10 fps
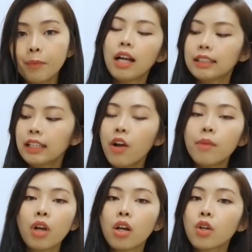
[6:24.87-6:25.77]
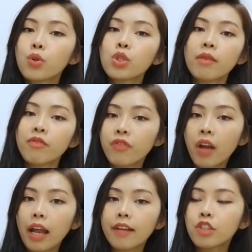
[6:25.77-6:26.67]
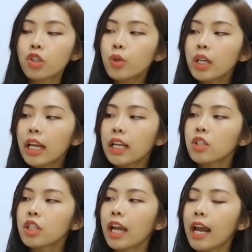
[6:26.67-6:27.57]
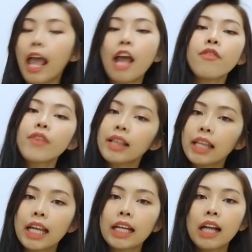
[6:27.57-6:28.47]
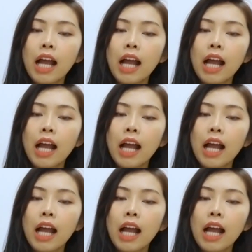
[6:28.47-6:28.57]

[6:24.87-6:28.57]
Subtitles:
Now I'm gonna do some fine tuning to get everything